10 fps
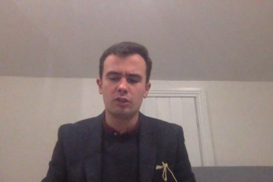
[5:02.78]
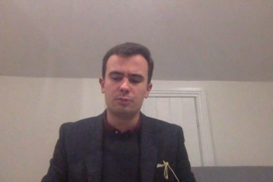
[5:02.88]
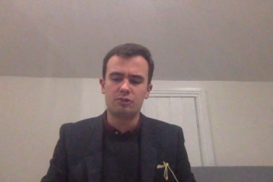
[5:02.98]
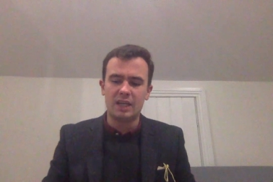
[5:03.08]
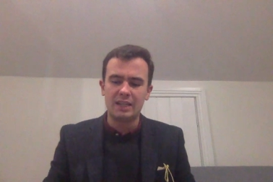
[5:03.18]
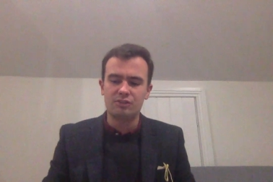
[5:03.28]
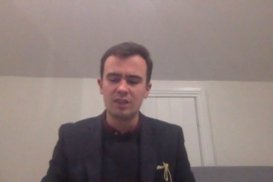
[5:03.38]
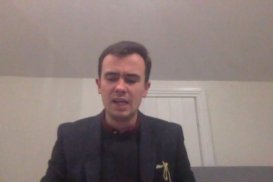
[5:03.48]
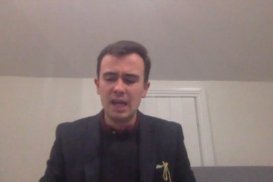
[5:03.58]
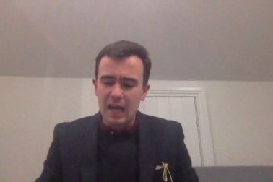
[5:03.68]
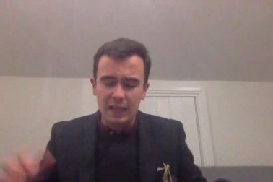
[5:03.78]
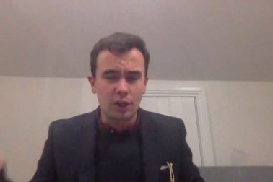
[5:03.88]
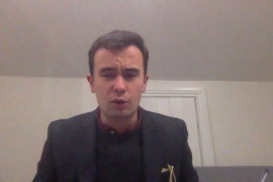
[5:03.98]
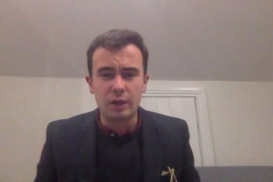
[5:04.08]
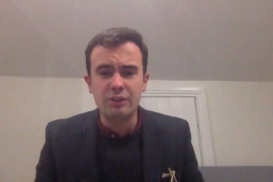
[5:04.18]
Club's chase. and
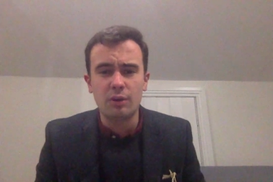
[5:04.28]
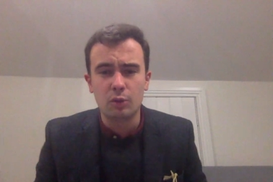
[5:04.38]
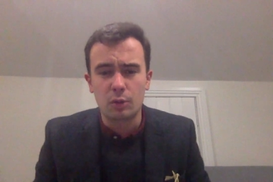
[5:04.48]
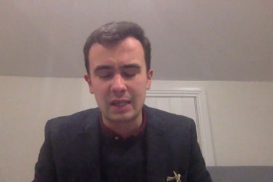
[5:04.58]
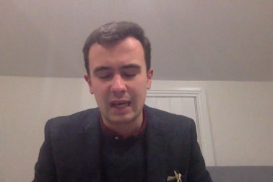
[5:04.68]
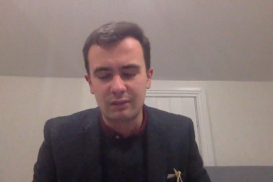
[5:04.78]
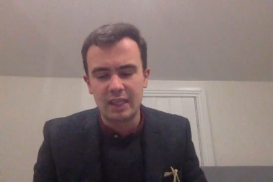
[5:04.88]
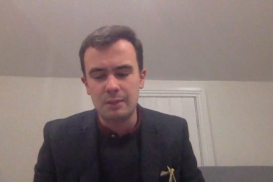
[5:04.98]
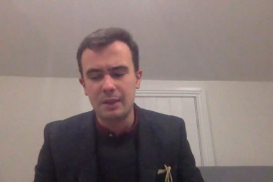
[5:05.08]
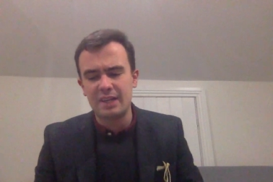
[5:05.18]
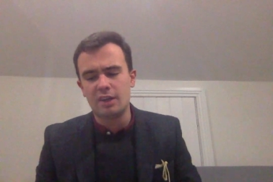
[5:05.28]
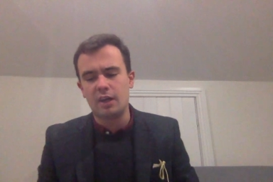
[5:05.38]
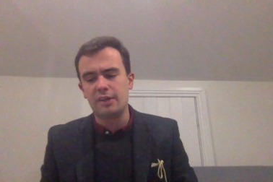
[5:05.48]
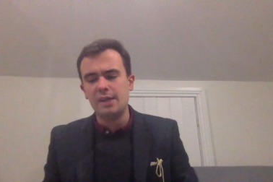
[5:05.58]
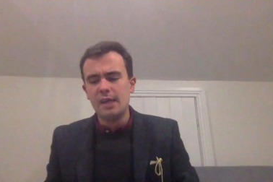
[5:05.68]
uh, not a race I'm going to be having any bet
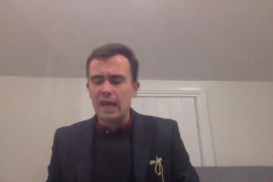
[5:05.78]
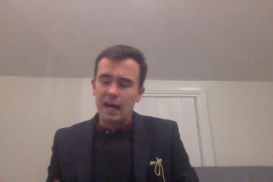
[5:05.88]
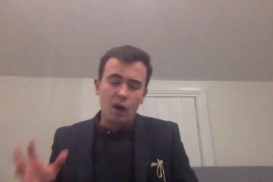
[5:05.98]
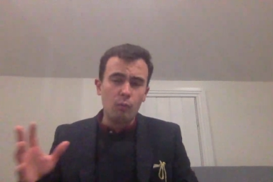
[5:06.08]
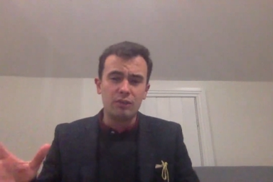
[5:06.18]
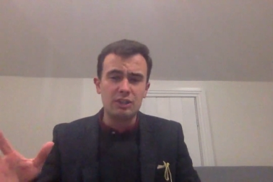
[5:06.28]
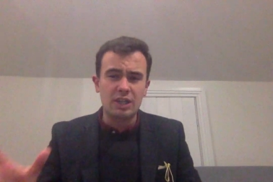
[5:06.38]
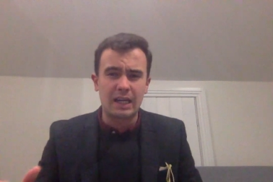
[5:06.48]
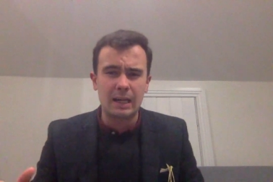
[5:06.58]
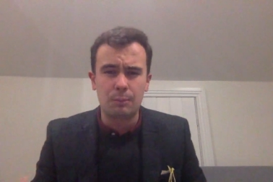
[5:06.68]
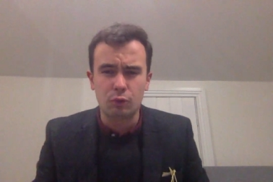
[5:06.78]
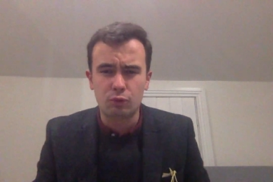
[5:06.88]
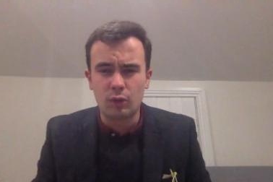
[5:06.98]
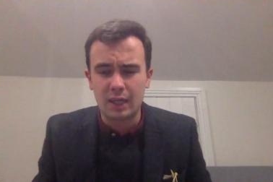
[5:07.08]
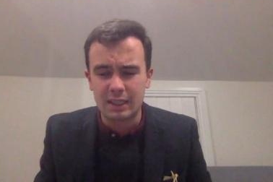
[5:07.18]
on. Uh, hopefully, Chacun Pour
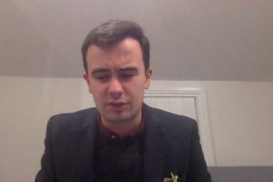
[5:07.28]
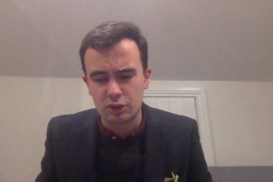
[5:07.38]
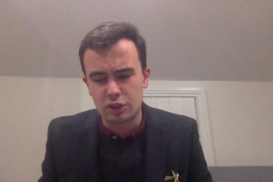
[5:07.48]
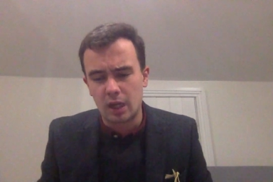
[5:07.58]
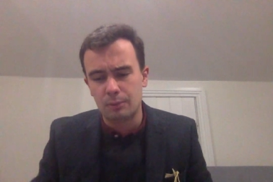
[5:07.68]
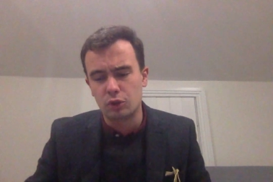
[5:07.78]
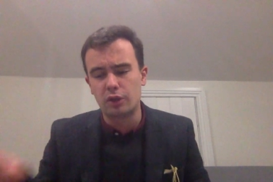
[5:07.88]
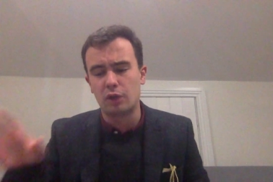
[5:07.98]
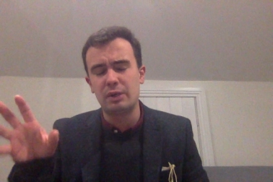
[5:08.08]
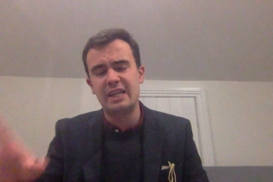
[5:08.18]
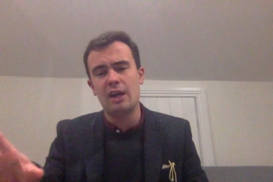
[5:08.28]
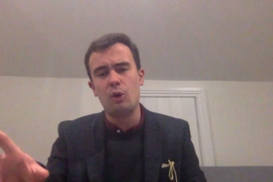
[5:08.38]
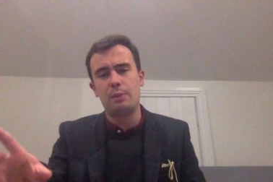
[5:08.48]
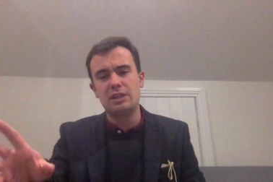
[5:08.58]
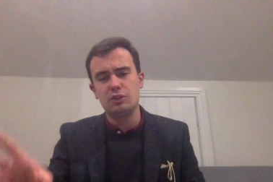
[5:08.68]
Soi gets the job done. I really
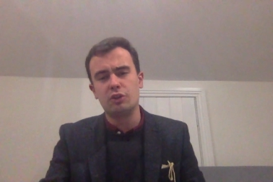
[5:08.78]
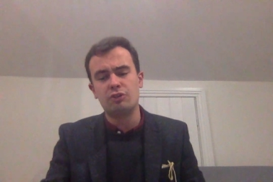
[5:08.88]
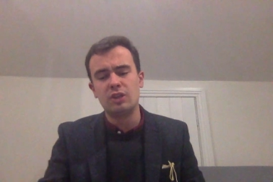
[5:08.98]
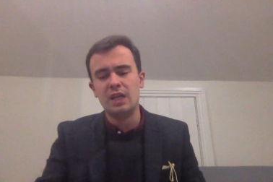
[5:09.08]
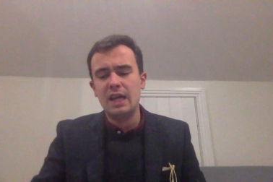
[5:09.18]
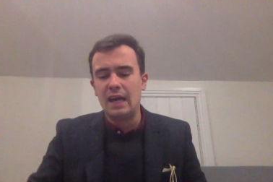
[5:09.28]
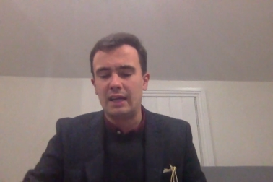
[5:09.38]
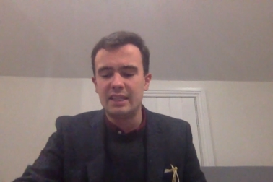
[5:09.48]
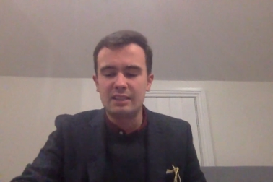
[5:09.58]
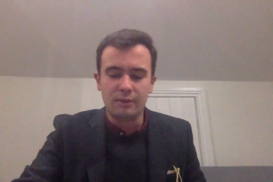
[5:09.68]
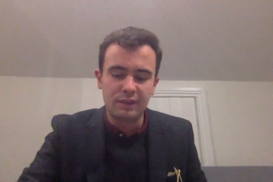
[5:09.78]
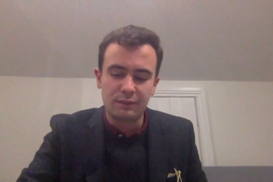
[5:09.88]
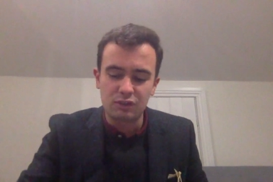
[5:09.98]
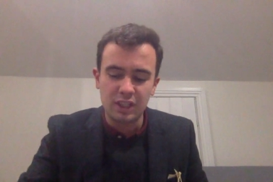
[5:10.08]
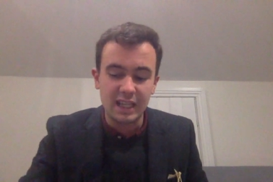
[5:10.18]
hope he does at 8 to
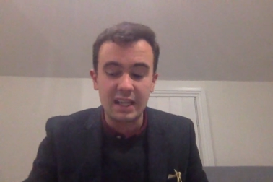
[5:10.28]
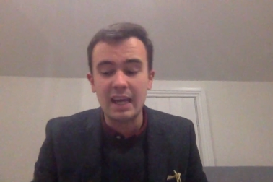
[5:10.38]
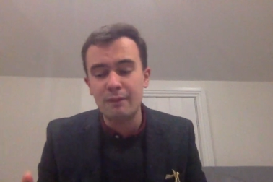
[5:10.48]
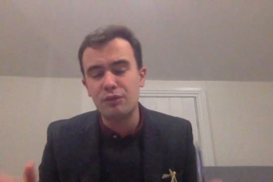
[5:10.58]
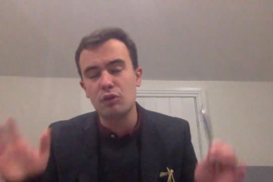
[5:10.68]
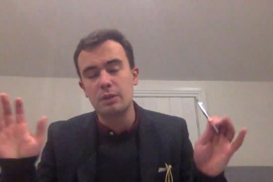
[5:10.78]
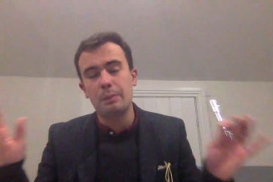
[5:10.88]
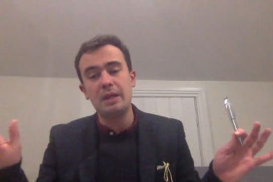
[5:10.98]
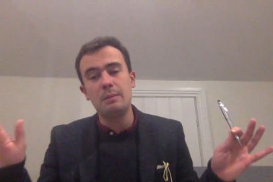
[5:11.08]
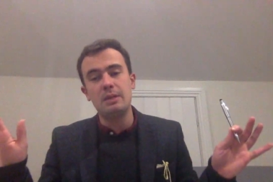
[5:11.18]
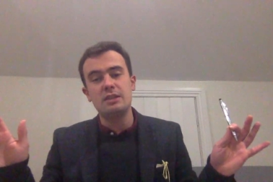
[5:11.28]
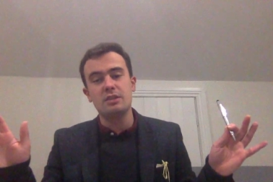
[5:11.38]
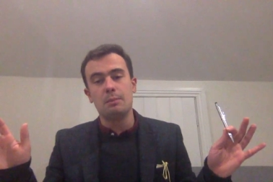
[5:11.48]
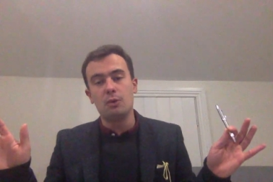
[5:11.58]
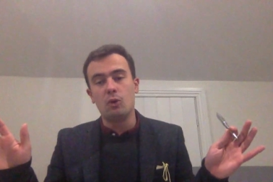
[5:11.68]
15. If you were to pin me to
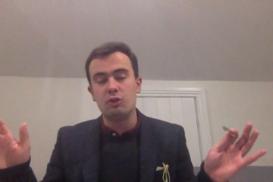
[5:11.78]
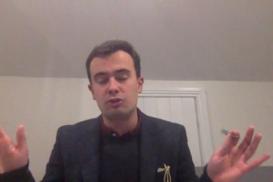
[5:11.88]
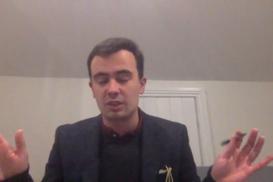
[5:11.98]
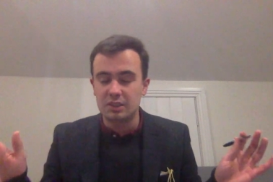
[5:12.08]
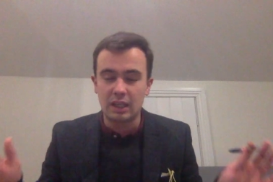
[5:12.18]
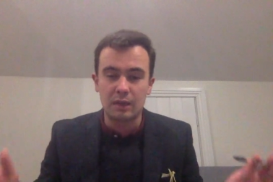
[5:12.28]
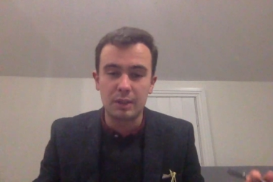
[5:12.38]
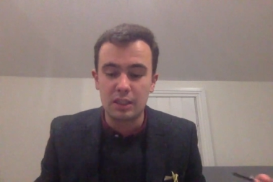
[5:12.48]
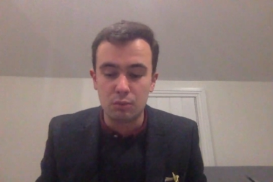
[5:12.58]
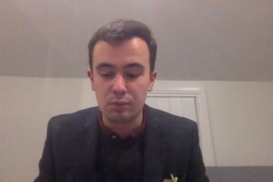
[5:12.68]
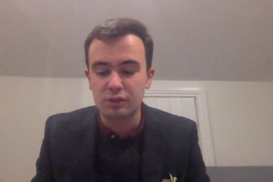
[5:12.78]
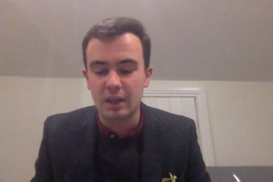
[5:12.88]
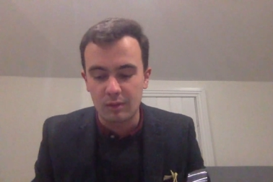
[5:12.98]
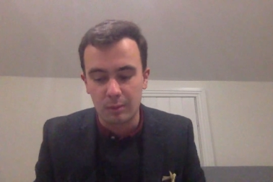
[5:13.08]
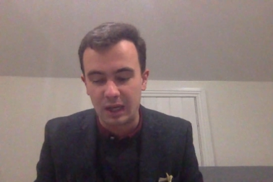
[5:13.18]
the boards and tell me you must
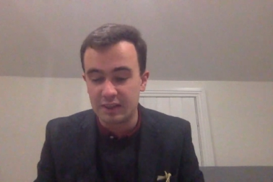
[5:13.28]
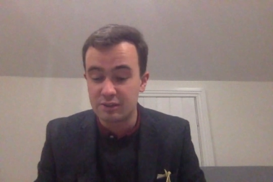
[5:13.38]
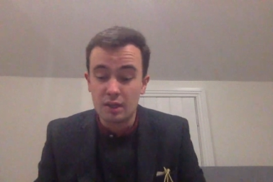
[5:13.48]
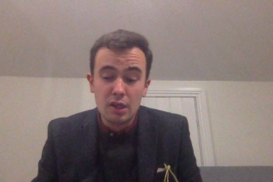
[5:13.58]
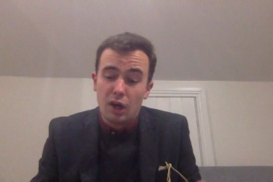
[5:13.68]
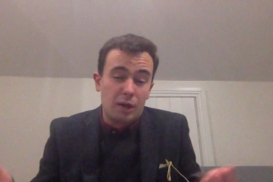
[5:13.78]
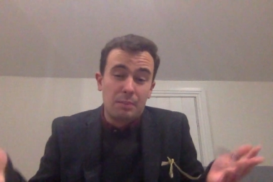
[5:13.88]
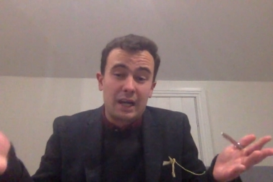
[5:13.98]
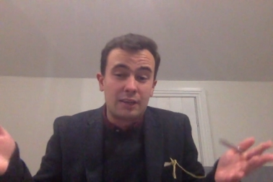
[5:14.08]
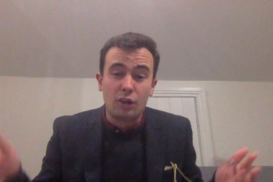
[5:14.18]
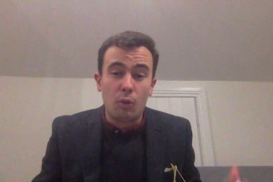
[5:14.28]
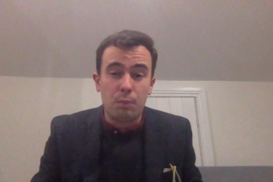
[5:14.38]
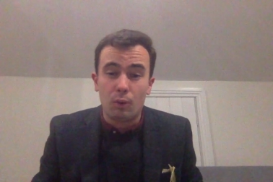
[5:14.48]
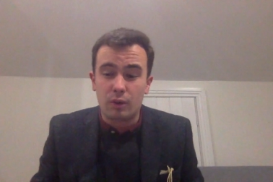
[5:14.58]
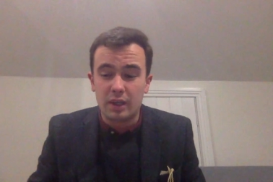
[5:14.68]
have a bet, I'd back
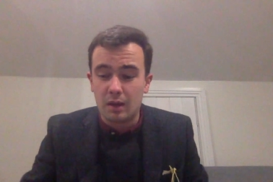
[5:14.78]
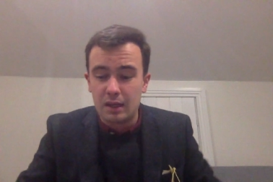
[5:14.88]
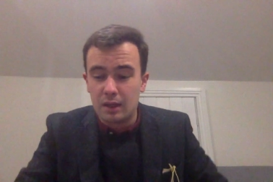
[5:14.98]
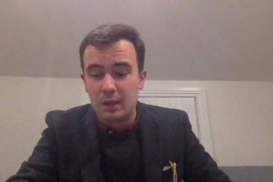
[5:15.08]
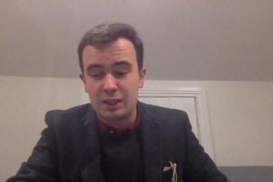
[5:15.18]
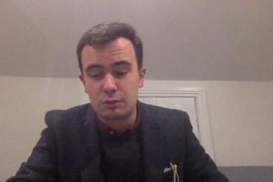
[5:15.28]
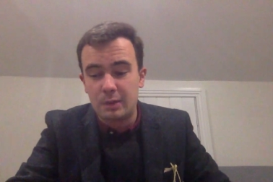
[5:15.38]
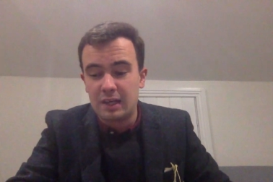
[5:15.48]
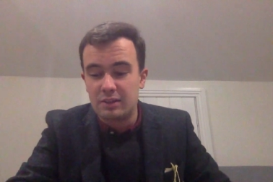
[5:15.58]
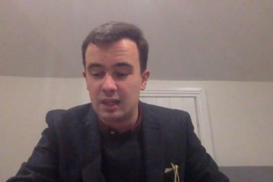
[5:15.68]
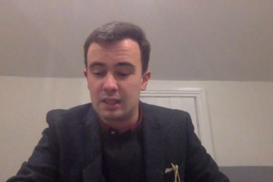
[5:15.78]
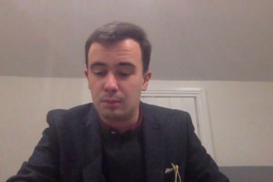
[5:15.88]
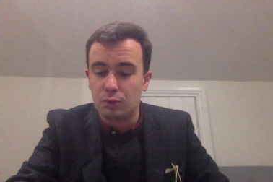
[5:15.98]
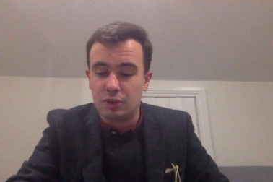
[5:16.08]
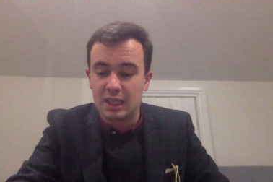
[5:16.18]
Notebook in a, in a match bet ahead
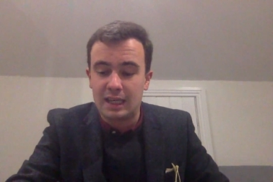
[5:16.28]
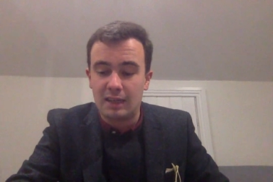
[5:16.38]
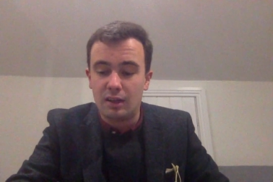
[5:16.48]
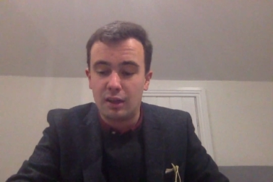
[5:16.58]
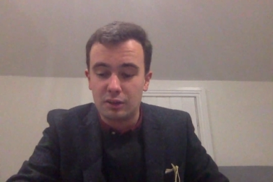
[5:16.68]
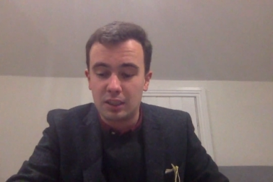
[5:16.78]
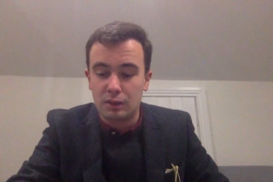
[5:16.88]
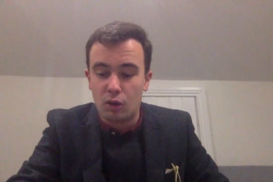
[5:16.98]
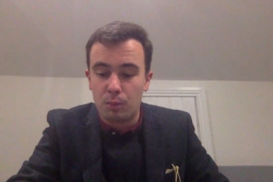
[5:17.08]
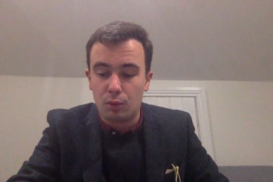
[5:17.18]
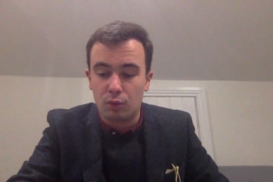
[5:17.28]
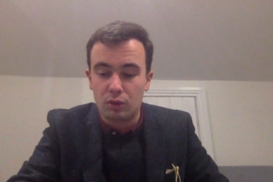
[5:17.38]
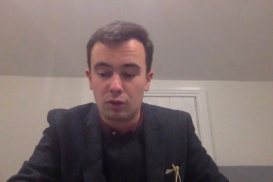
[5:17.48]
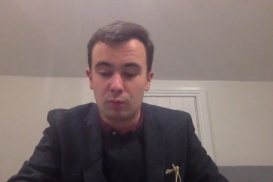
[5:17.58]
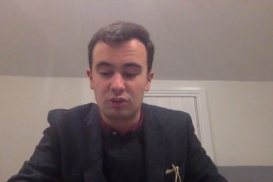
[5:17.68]
of Put the Kettle on. I think Notebook will
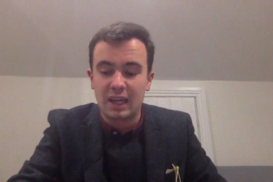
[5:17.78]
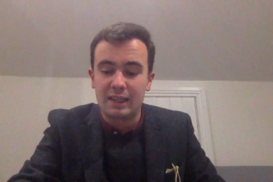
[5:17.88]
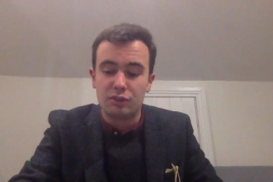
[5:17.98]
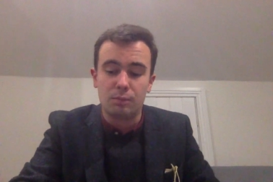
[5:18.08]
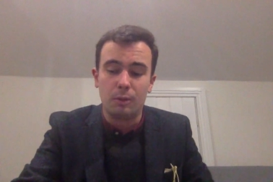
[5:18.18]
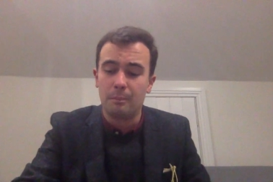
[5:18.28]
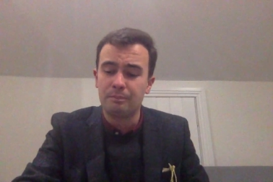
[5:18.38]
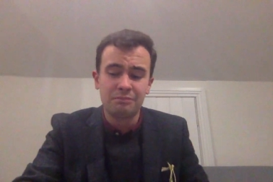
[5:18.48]
come second, but